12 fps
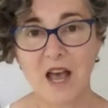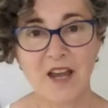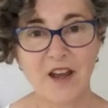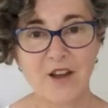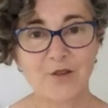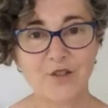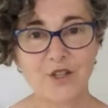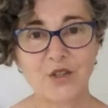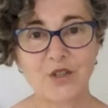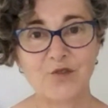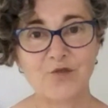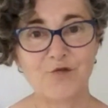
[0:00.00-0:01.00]
And I
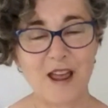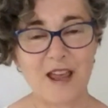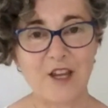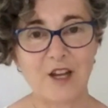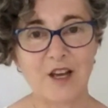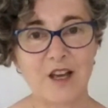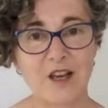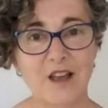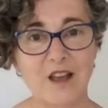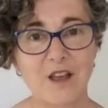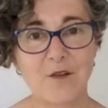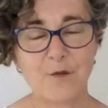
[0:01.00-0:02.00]
also do regular
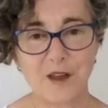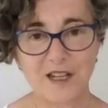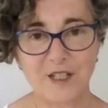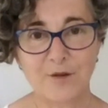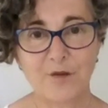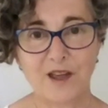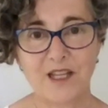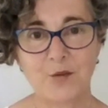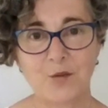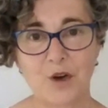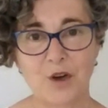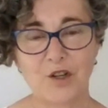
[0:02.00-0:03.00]

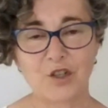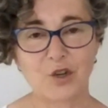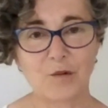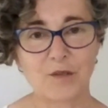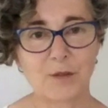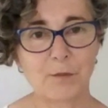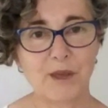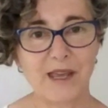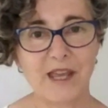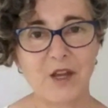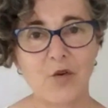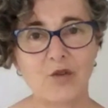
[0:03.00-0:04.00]
face-to-face workshops,
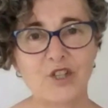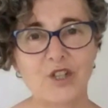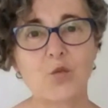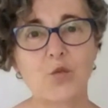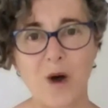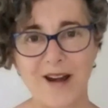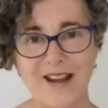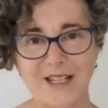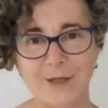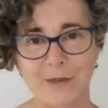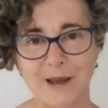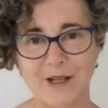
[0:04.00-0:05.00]
picking on just one
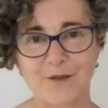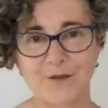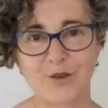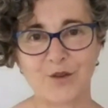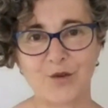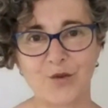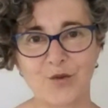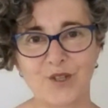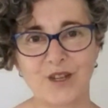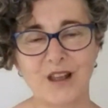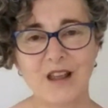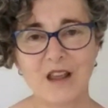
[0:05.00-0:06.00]
aspect of the
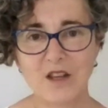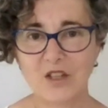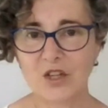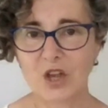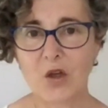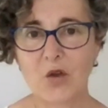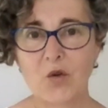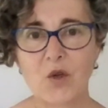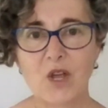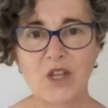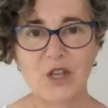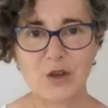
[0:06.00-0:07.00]
course. So
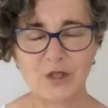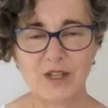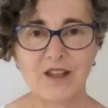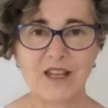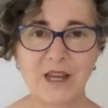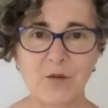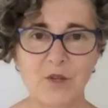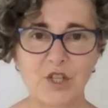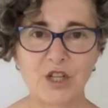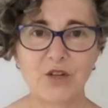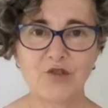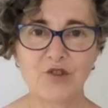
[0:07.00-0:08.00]
using the kit with
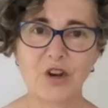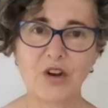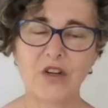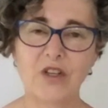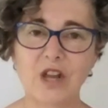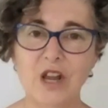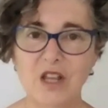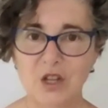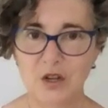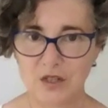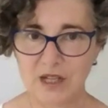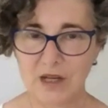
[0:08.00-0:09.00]
children,
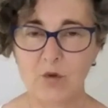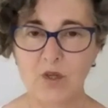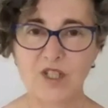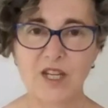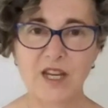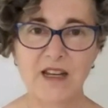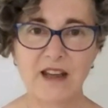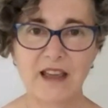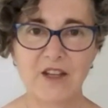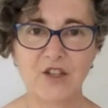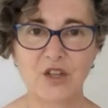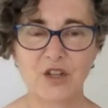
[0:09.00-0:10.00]
using it with
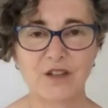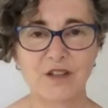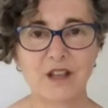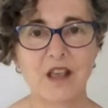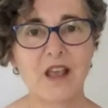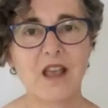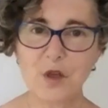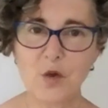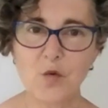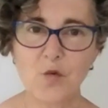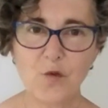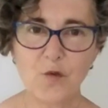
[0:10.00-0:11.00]
teenagers.
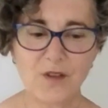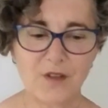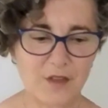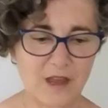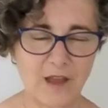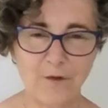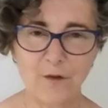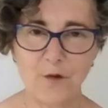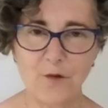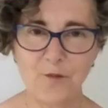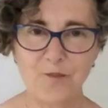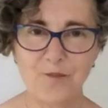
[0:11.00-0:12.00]
If
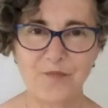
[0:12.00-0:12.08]
you